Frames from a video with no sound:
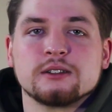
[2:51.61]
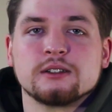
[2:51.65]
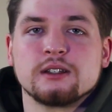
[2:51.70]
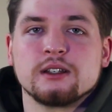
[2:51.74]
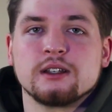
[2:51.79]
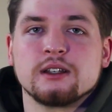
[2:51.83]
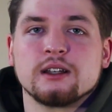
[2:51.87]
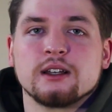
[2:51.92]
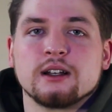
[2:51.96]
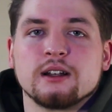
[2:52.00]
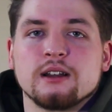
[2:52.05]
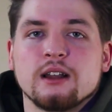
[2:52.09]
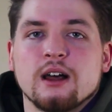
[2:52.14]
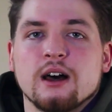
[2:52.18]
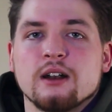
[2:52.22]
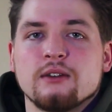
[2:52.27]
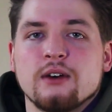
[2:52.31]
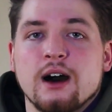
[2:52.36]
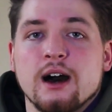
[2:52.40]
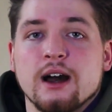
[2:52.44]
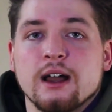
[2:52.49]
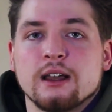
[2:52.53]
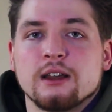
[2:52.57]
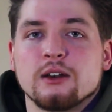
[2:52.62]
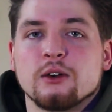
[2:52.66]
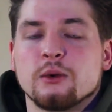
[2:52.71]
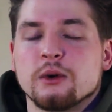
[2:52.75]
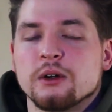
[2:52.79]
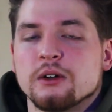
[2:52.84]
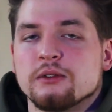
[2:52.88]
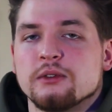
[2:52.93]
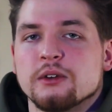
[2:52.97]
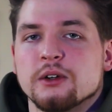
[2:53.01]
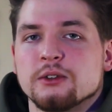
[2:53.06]
see in a lot of high-end
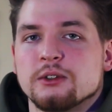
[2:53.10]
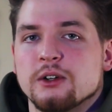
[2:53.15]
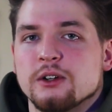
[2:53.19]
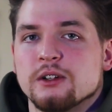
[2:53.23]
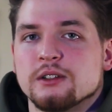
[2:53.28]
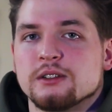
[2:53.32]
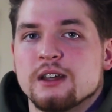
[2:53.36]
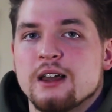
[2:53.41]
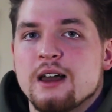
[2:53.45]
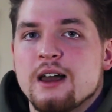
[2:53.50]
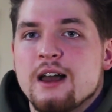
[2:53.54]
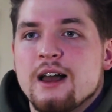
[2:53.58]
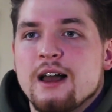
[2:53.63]
oil filters.